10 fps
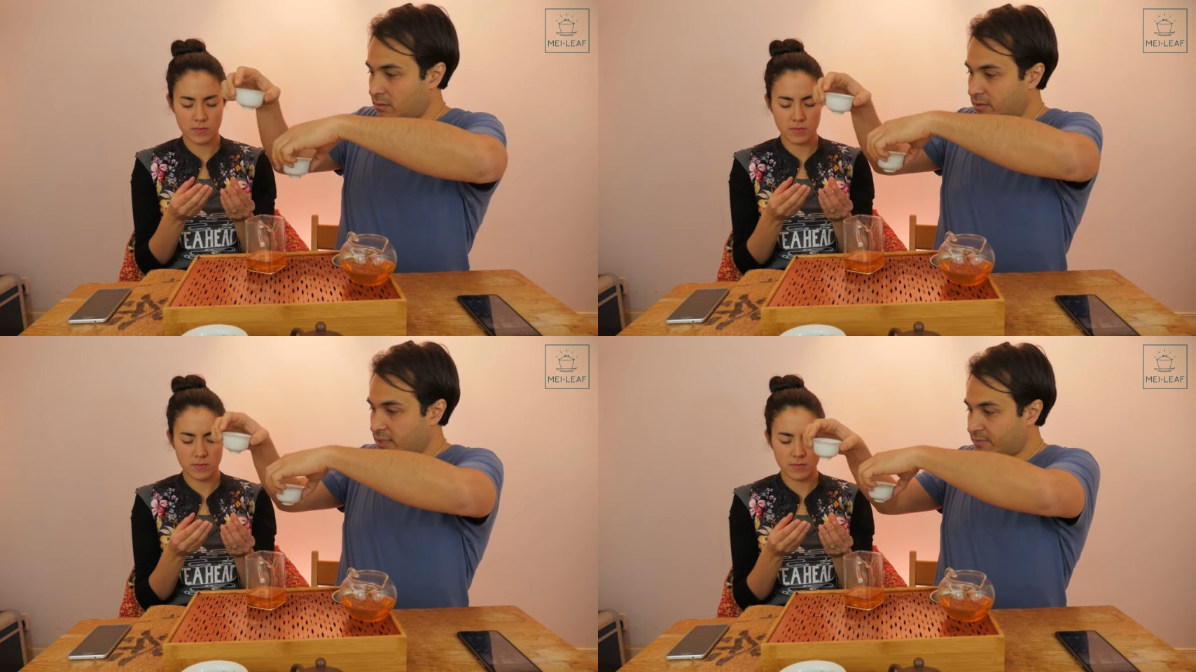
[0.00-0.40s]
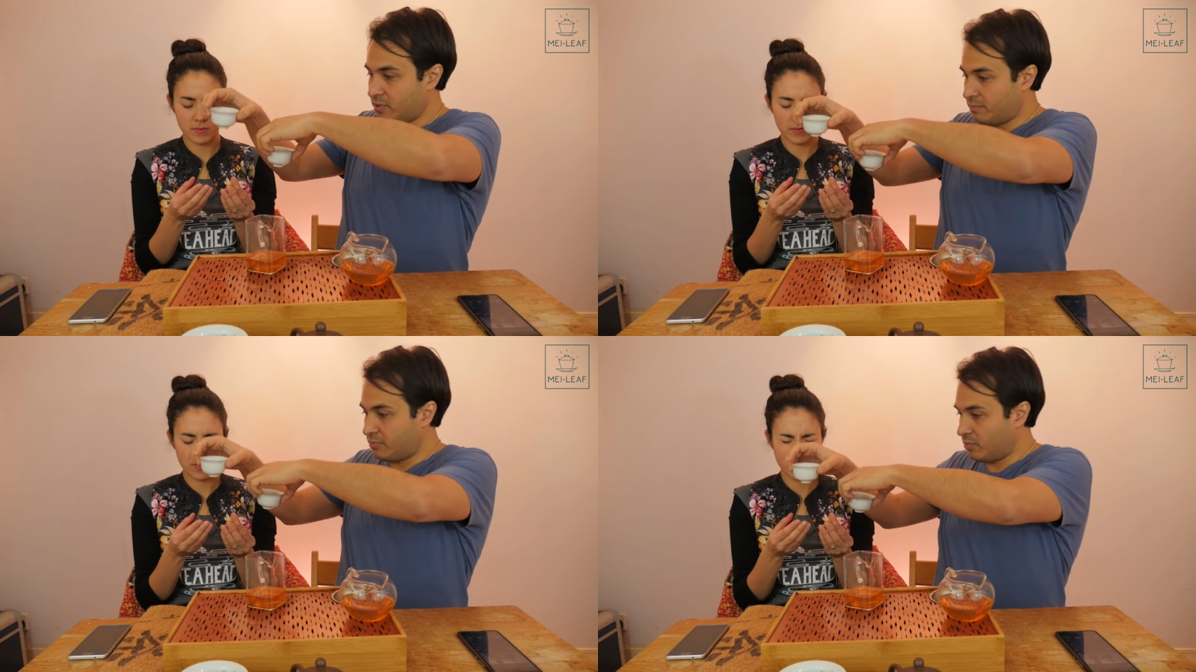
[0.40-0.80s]
Speaker 1: Okay, I'm
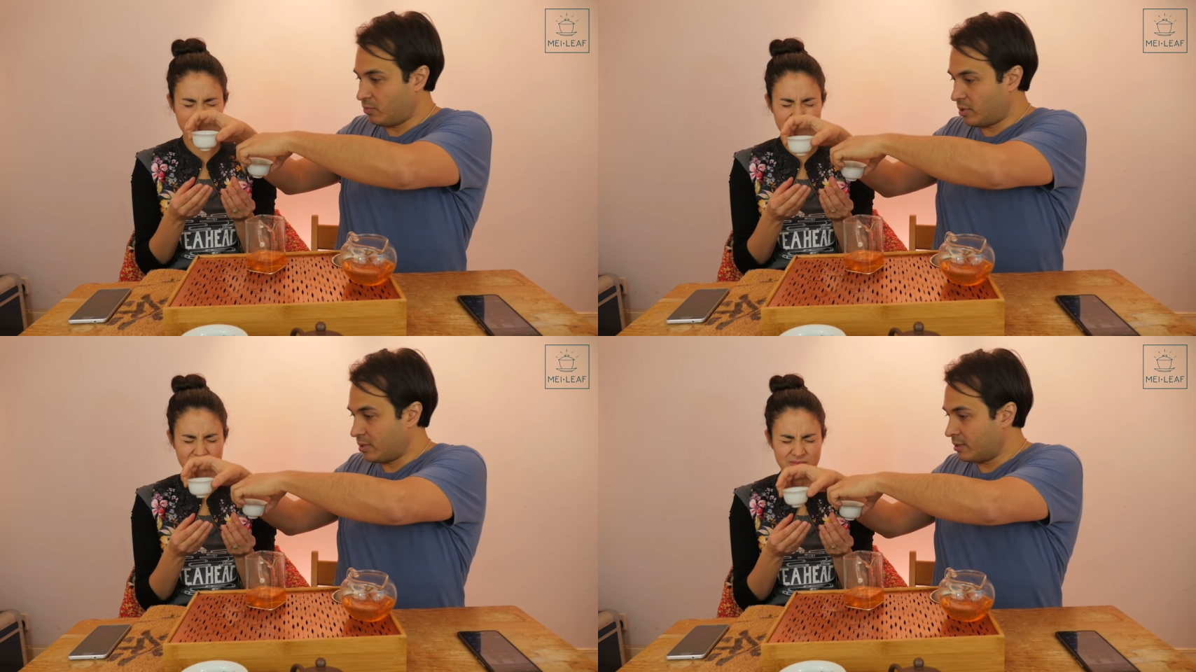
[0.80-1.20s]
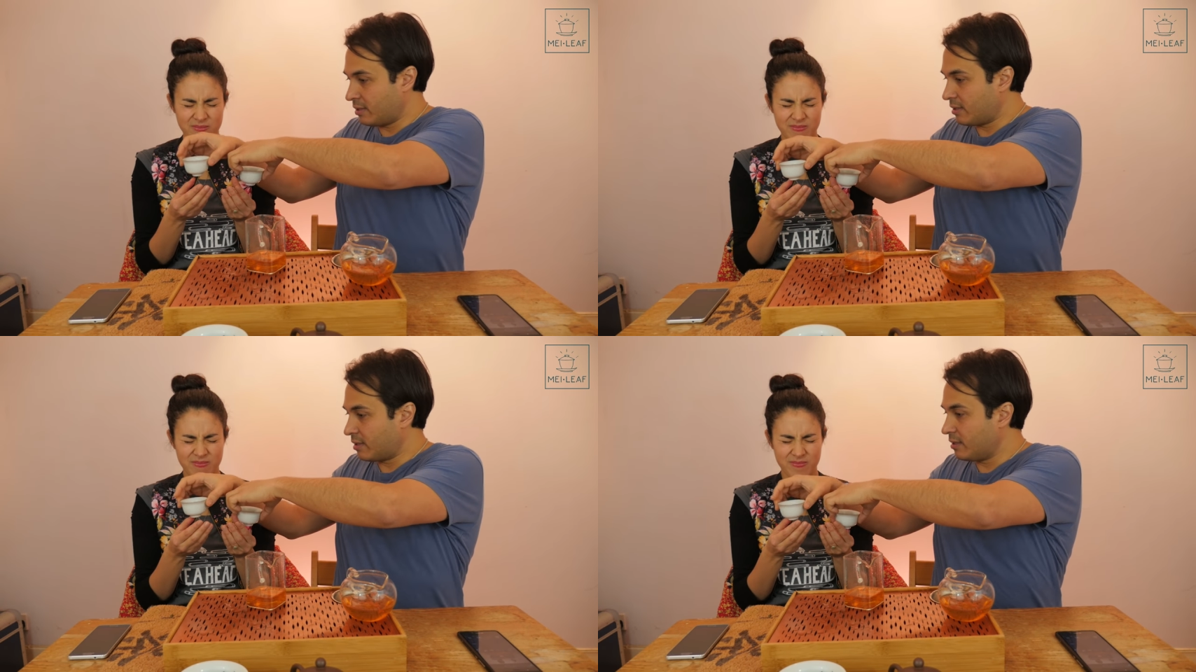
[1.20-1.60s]
going to put
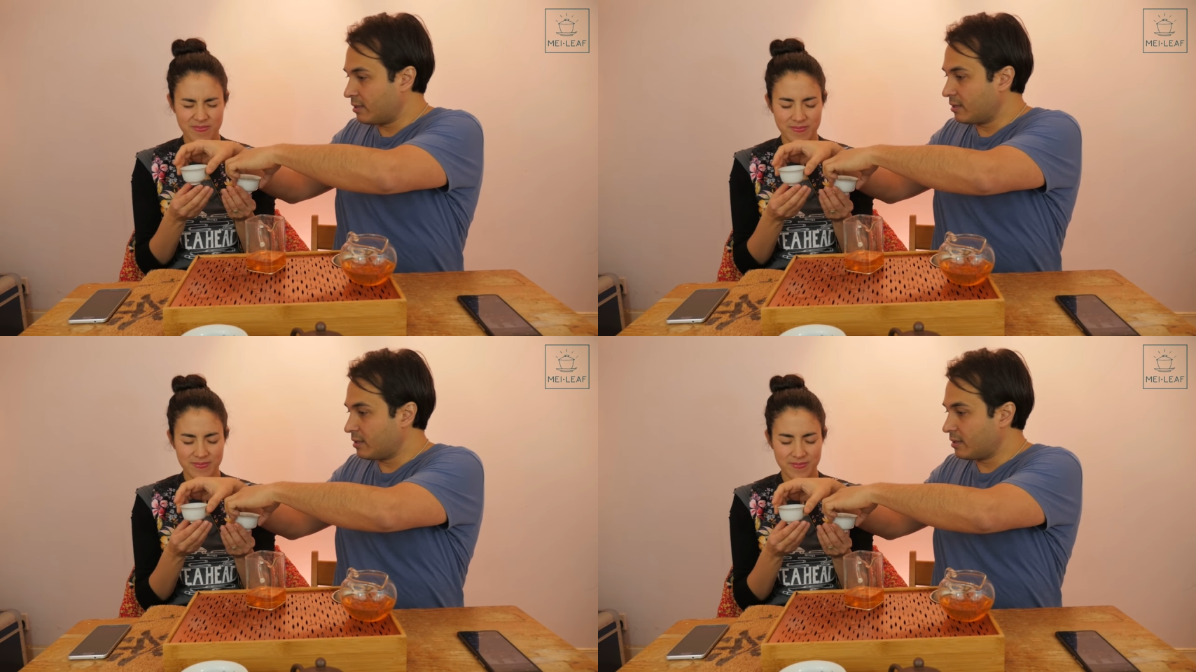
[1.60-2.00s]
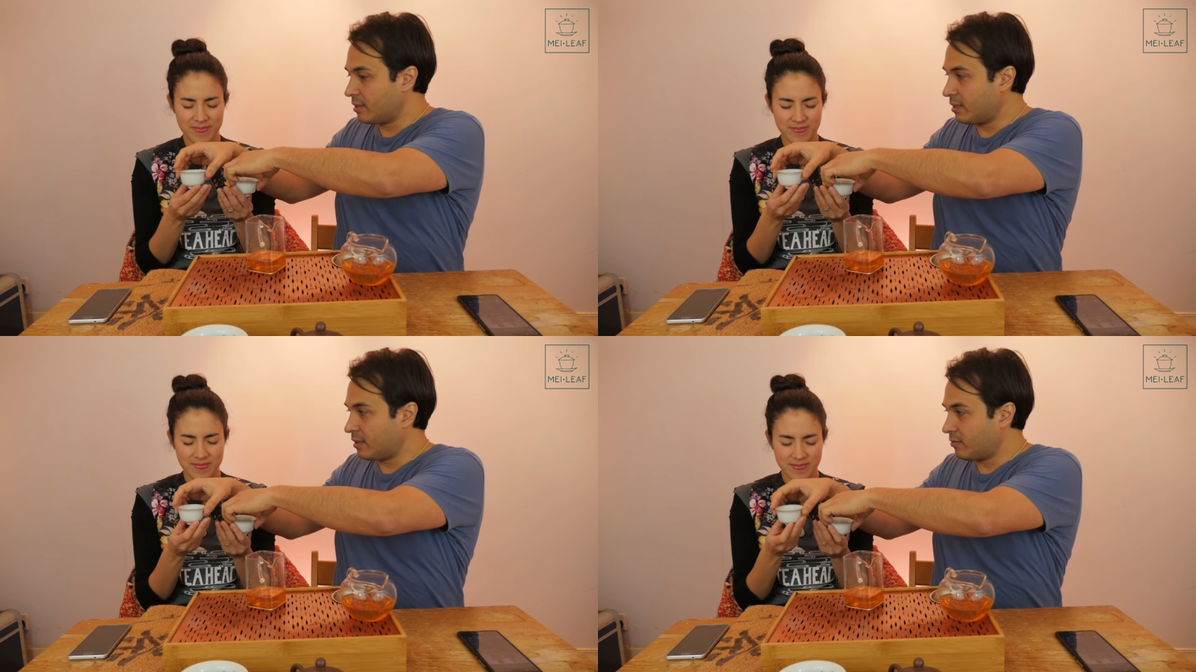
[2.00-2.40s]
one
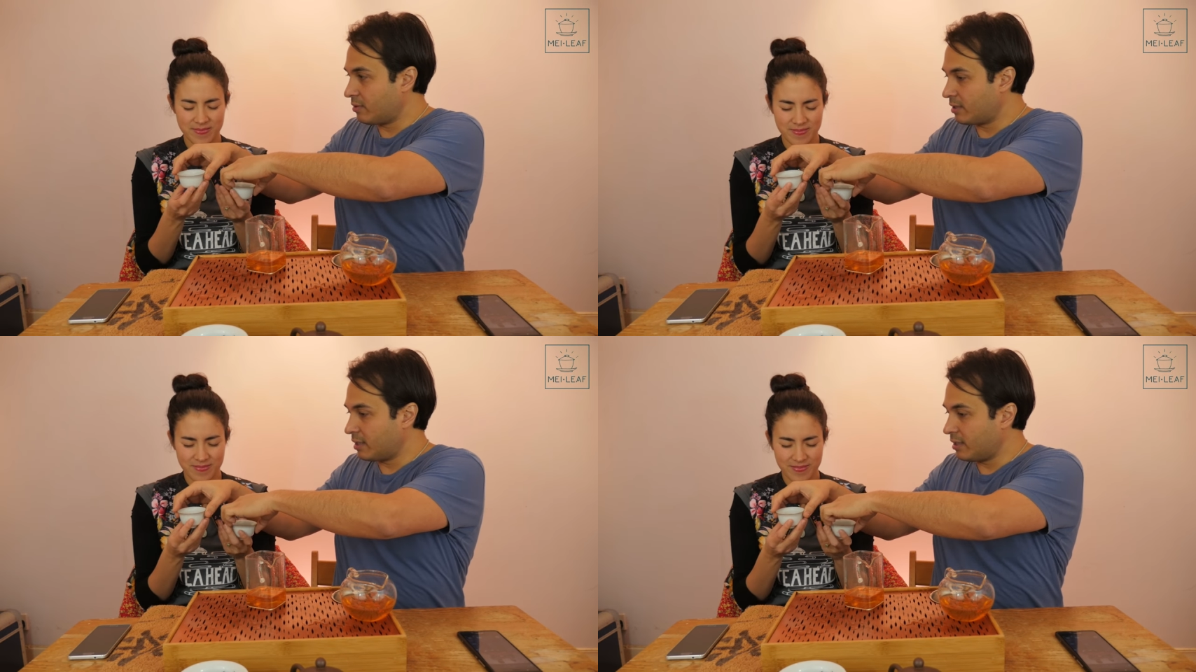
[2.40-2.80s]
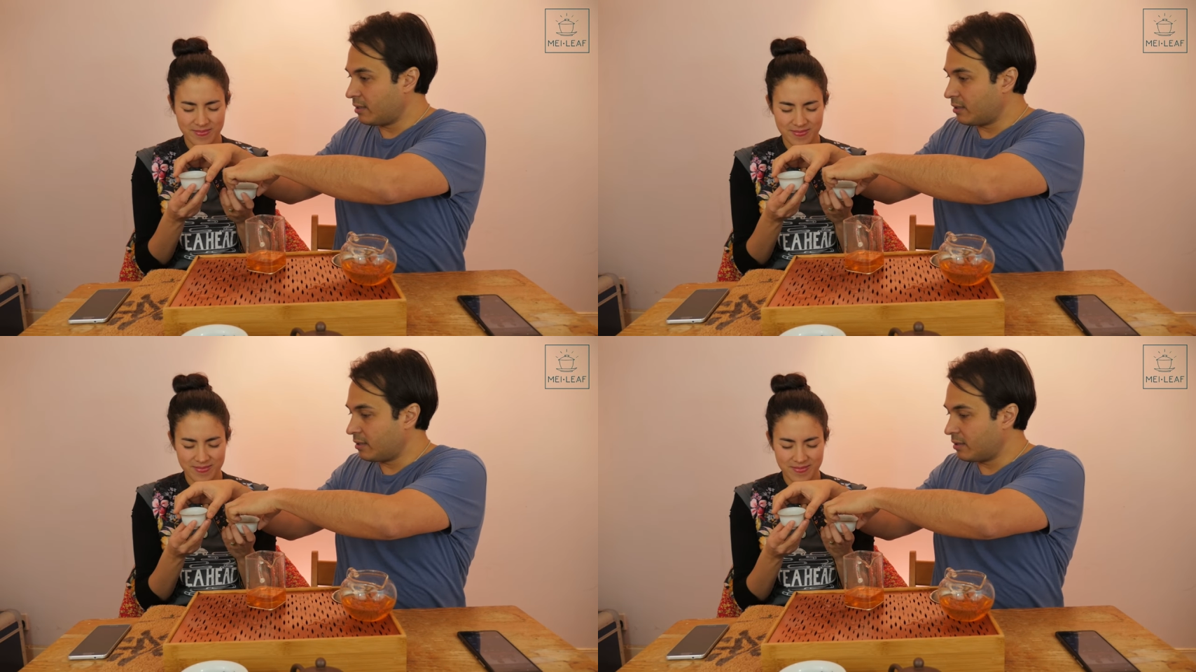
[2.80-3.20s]
here, one here.